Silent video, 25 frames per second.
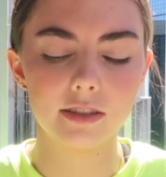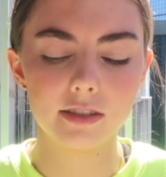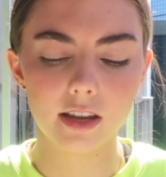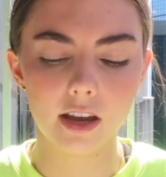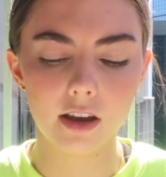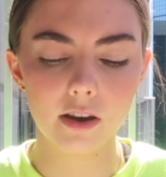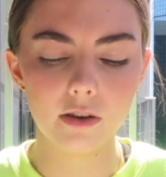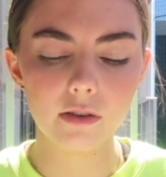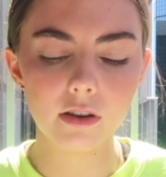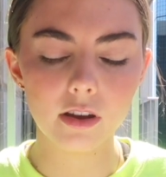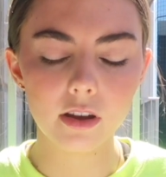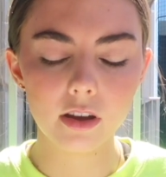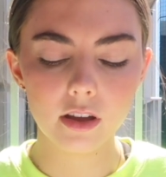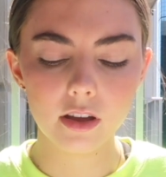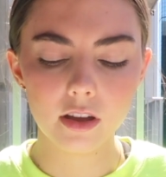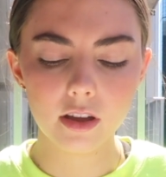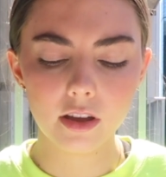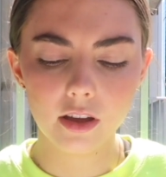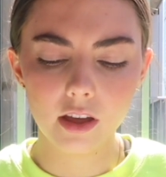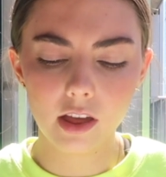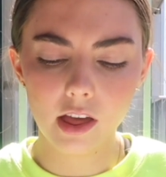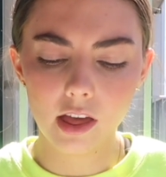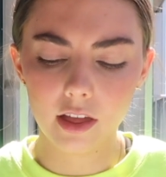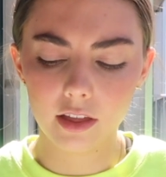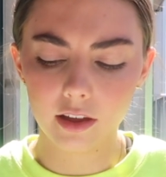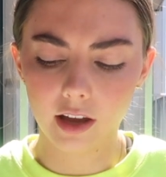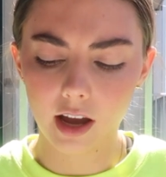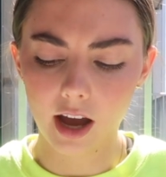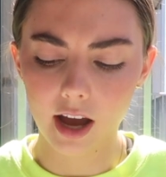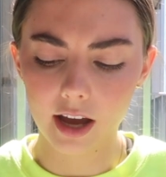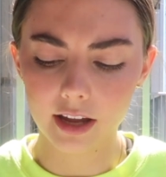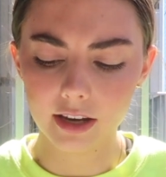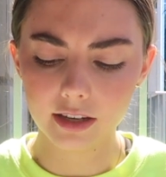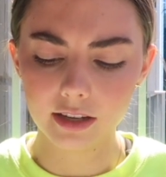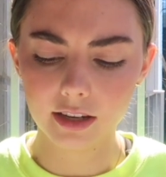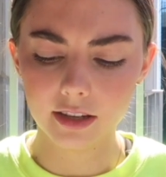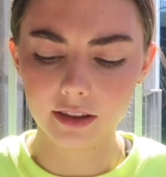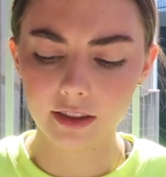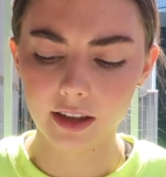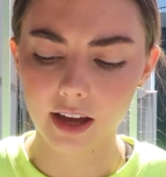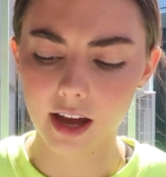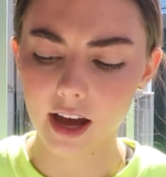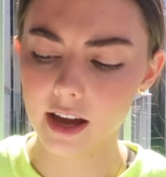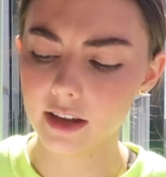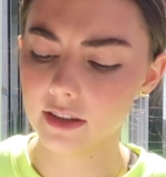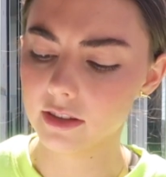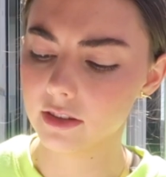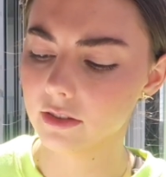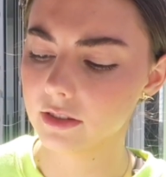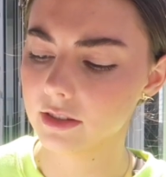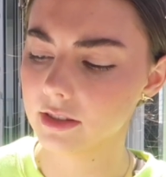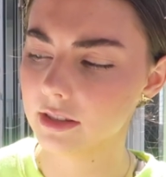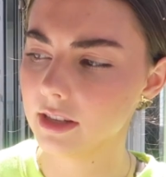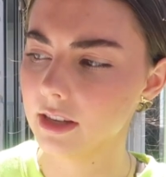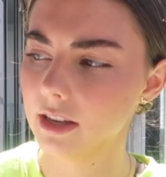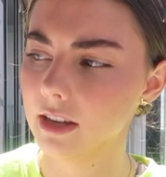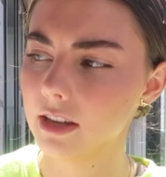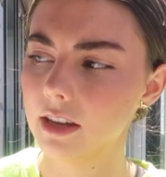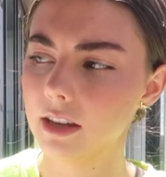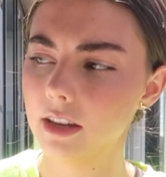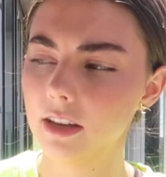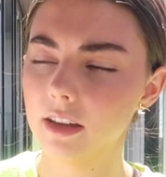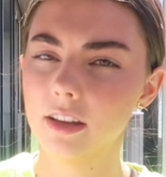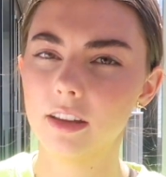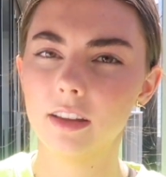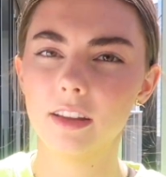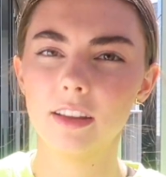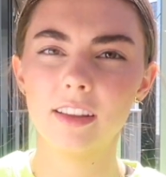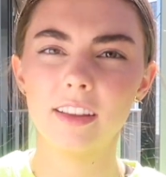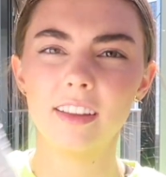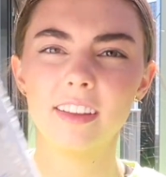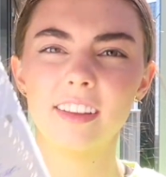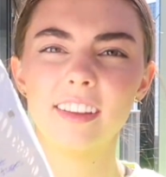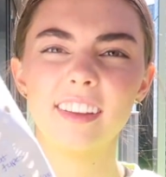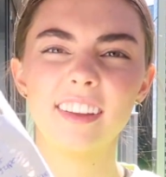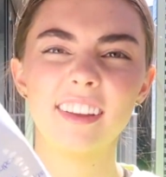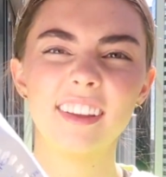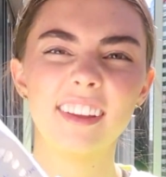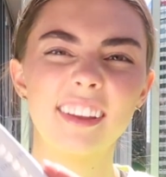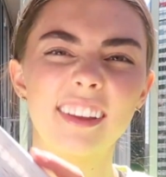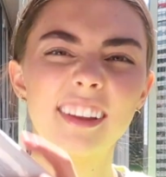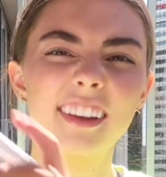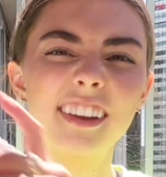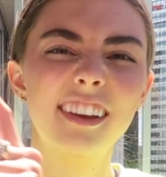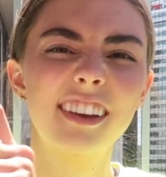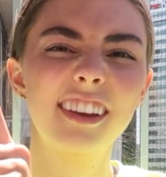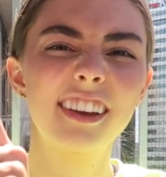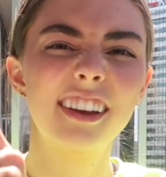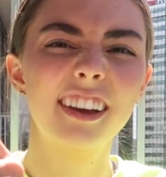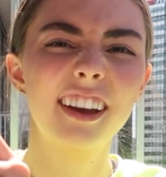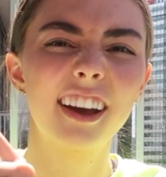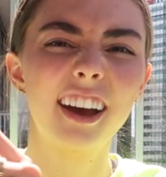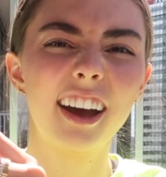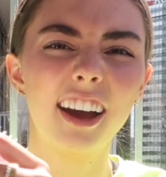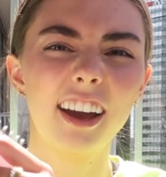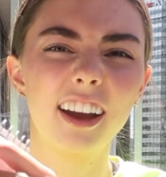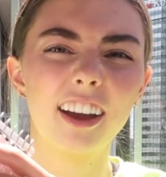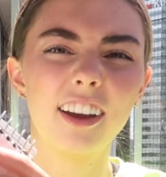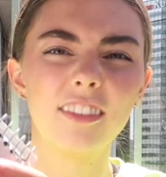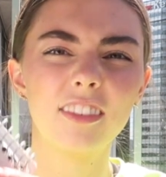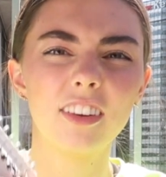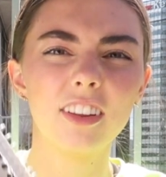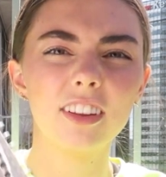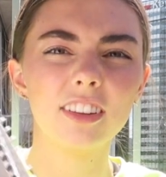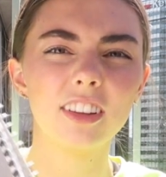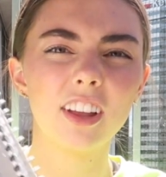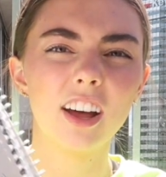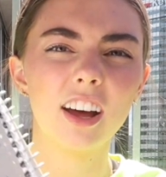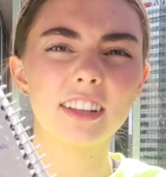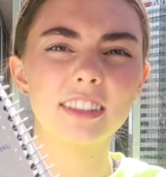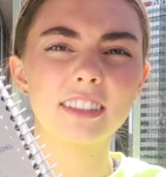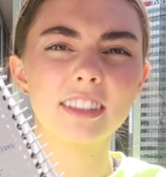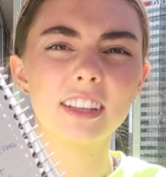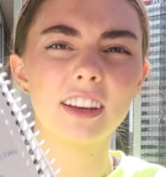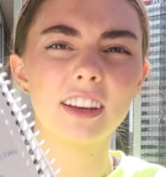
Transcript: So kind of did that. You can see I have lots